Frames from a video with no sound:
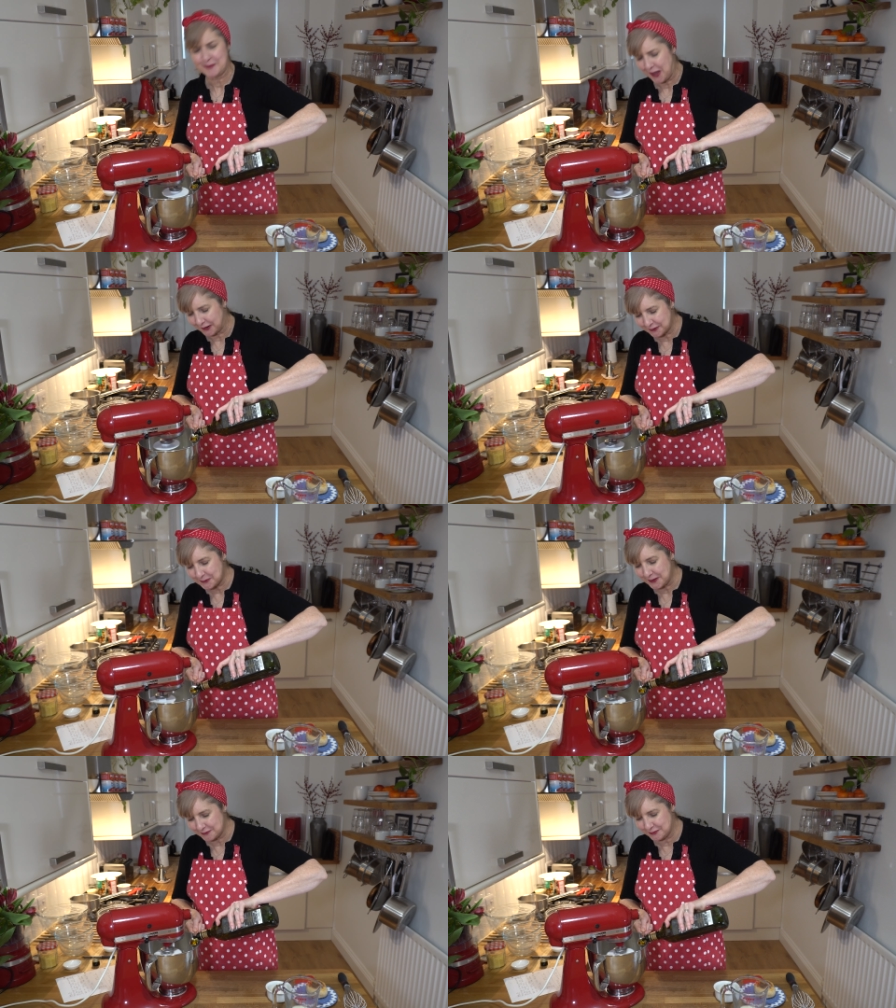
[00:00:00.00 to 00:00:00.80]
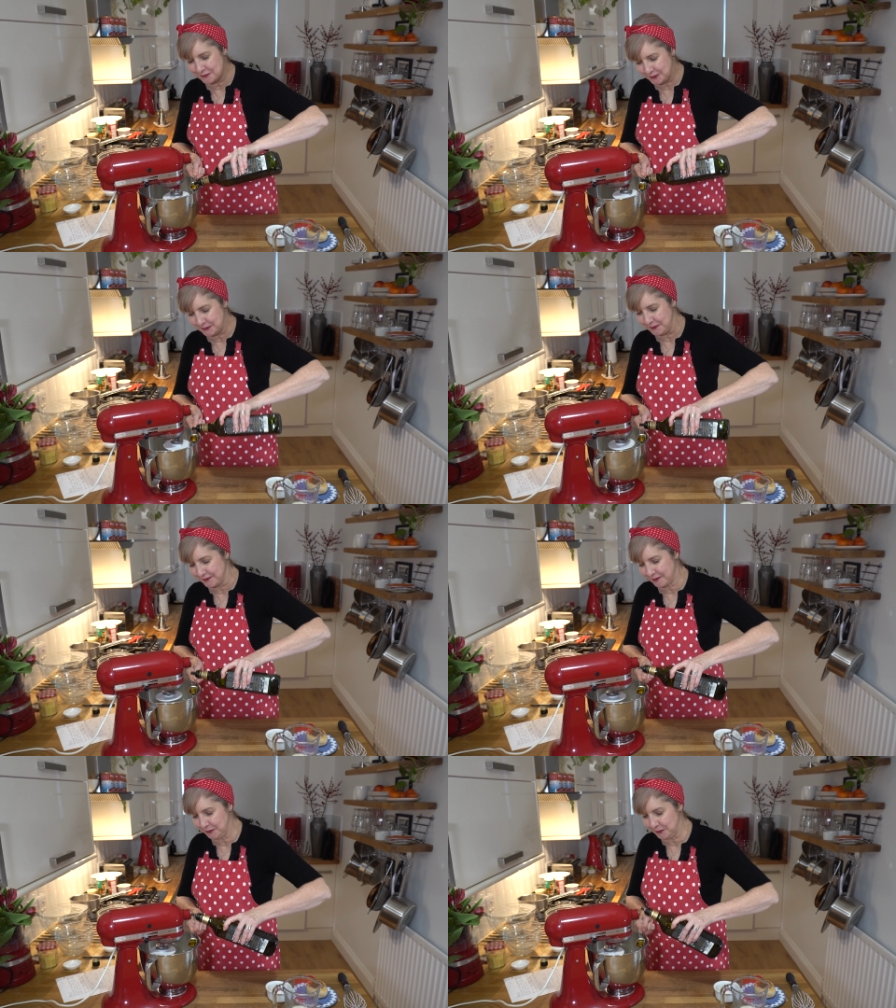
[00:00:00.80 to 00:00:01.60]
I've got quite a few
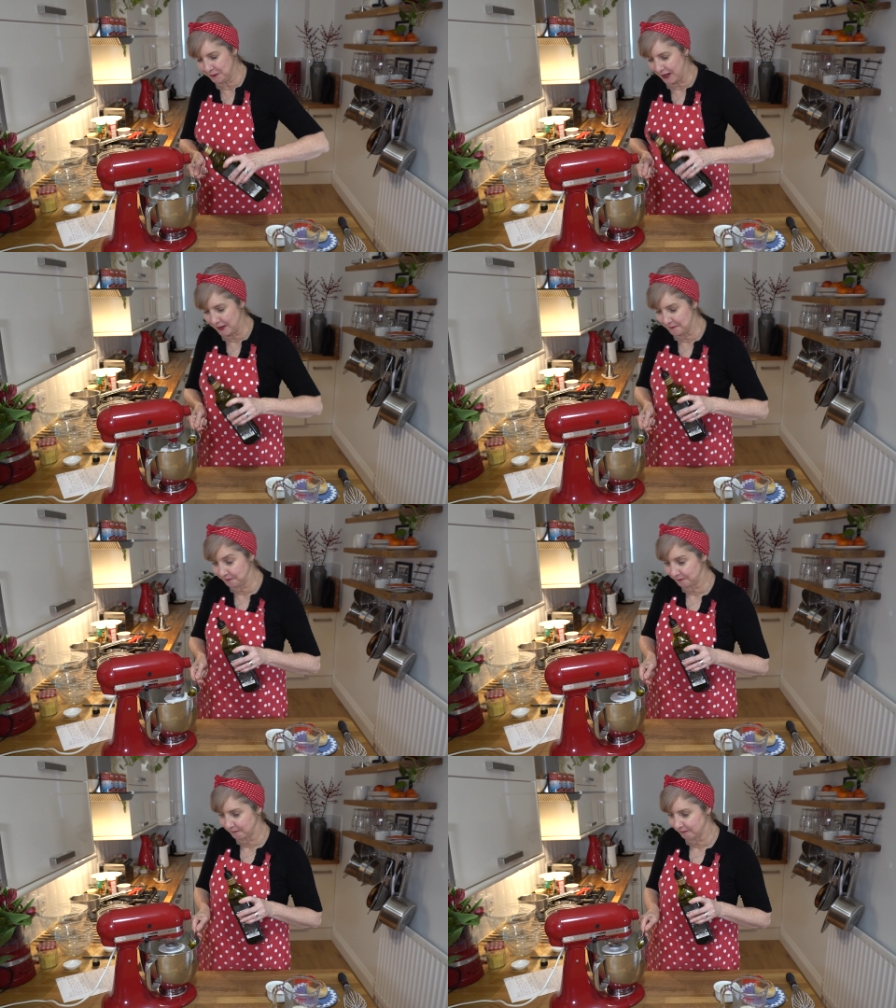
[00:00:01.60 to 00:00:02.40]
viewers who um,